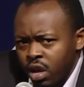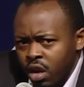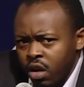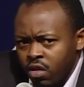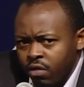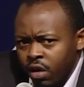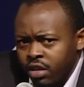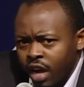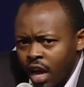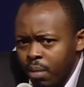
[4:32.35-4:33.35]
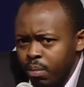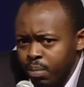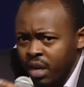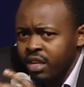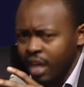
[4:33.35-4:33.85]
years of our time
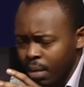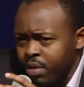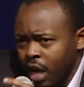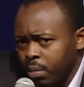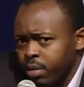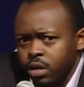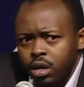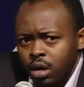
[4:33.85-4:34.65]
building up Dalberg